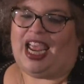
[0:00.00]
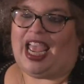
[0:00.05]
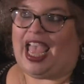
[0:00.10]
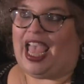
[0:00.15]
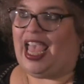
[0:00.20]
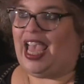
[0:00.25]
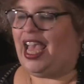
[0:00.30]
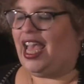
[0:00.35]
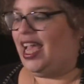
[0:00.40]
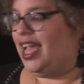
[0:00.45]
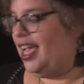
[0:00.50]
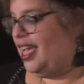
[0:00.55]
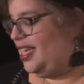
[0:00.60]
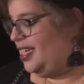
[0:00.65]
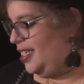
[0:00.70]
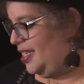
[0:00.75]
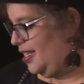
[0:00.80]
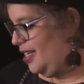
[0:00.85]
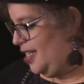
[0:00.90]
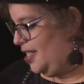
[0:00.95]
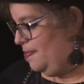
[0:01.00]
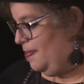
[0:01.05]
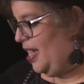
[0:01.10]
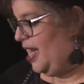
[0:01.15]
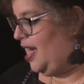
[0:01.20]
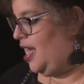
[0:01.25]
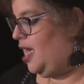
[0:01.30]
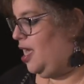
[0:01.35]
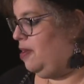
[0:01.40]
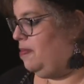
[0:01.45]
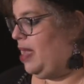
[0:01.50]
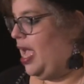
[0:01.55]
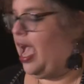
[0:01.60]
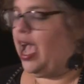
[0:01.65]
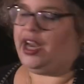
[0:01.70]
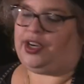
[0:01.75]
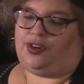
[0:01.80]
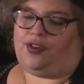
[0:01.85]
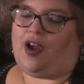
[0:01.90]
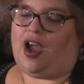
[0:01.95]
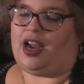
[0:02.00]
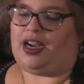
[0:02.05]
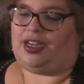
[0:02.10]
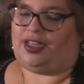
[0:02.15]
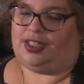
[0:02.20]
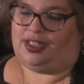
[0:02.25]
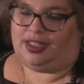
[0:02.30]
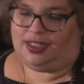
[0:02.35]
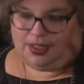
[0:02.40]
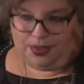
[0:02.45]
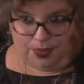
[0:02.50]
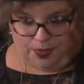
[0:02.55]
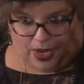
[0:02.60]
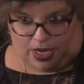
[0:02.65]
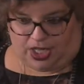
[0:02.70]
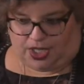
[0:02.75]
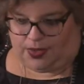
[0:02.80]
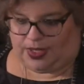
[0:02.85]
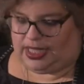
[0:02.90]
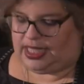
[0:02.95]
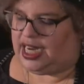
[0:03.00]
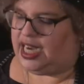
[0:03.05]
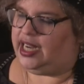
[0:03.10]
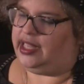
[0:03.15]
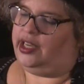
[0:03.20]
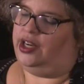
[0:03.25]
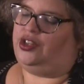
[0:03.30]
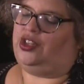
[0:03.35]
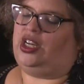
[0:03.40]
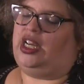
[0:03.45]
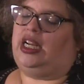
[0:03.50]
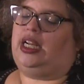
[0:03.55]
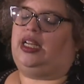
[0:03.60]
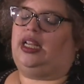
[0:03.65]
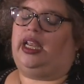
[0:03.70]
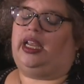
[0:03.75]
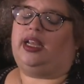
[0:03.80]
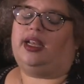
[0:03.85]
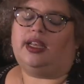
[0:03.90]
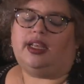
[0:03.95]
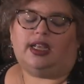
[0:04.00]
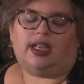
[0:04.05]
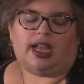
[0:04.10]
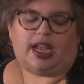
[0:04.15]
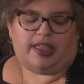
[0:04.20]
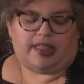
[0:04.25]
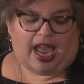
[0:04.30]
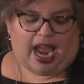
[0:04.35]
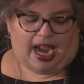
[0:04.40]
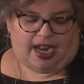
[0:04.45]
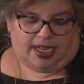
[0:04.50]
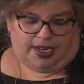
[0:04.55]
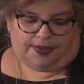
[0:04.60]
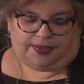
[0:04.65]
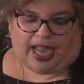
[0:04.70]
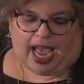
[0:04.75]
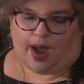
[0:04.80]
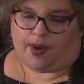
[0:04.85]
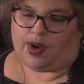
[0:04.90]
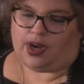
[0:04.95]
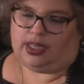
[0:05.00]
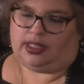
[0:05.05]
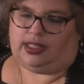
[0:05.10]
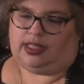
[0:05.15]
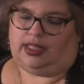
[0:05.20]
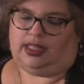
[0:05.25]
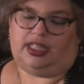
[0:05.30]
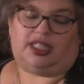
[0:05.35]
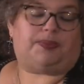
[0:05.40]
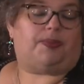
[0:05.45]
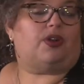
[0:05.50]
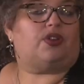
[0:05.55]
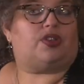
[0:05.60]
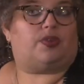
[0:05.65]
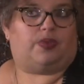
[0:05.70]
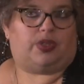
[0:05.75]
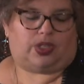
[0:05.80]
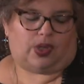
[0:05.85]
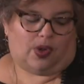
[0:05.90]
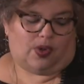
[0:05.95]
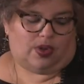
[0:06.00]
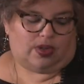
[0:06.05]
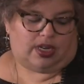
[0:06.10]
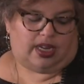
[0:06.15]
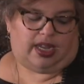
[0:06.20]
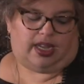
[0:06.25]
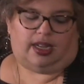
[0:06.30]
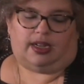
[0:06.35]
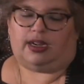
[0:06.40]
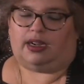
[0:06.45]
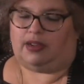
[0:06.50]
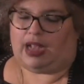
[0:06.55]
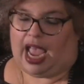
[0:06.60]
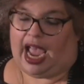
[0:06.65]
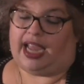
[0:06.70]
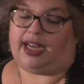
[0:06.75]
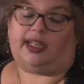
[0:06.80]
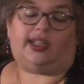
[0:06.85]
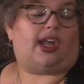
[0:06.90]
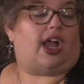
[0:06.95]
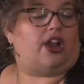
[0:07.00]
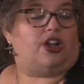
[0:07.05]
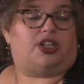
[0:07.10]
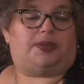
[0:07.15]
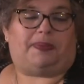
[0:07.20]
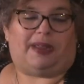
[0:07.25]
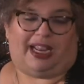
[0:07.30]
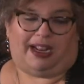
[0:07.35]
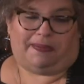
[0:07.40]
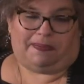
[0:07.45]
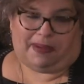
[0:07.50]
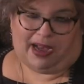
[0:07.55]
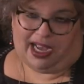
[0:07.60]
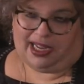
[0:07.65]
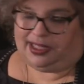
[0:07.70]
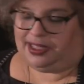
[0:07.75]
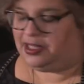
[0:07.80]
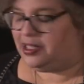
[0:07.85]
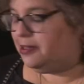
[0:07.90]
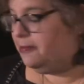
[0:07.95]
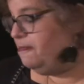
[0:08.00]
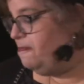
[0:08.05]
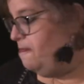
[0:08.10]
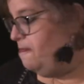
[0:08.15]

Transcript: And the medium had chronicled when she was standing there channeling that the flowers this person was holding had large pink buds.